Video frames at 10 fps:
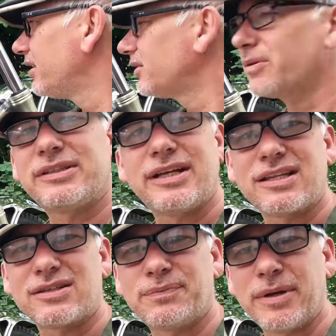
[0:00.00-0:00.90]
So we're going to take
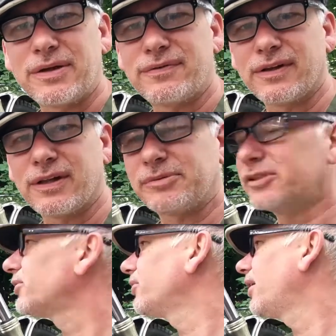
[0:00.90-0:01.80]
this big Phillips
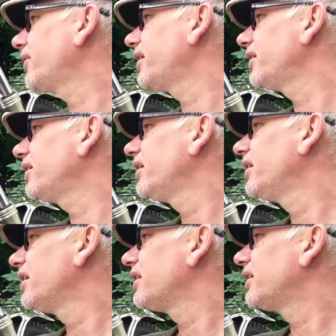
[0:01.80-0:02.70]
screw out here.
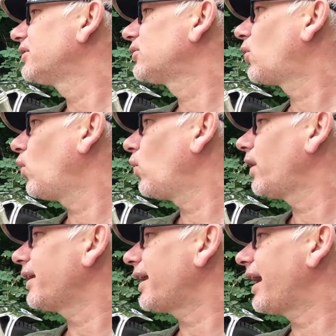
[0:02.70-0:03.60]
This whole
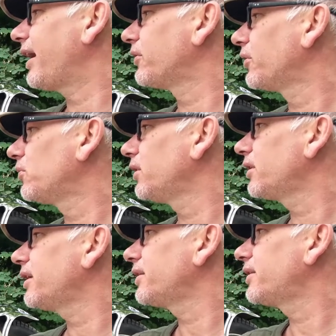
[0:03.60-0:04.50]
like arrow
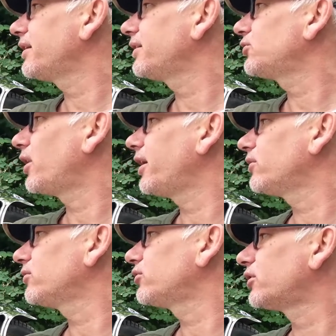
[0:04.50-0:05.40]
looking thing,
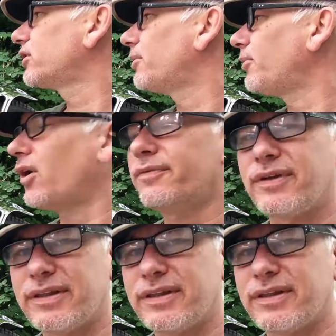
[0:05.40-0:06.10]
triangle, should come off,